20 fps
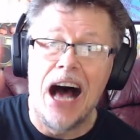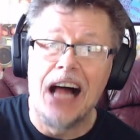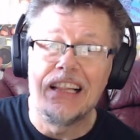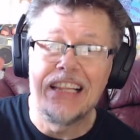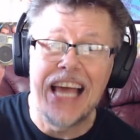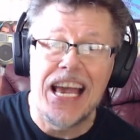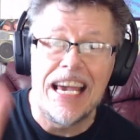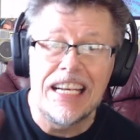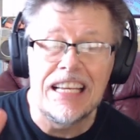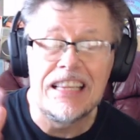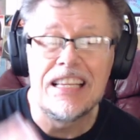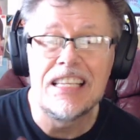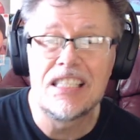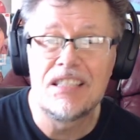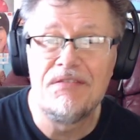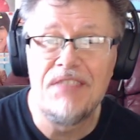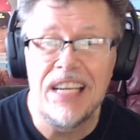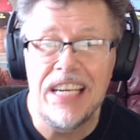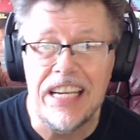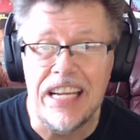edit this
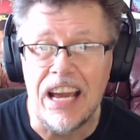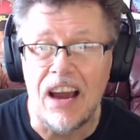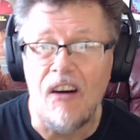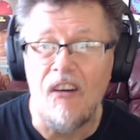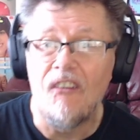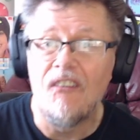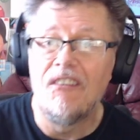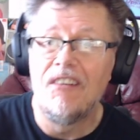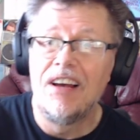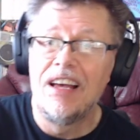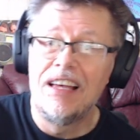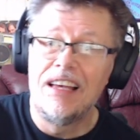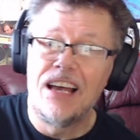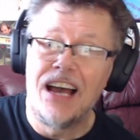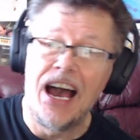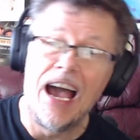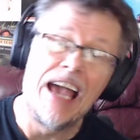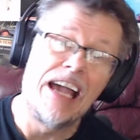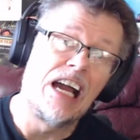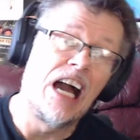video.
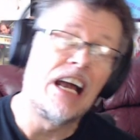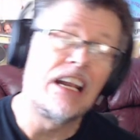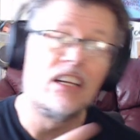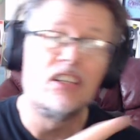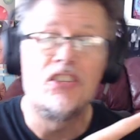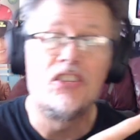I gotta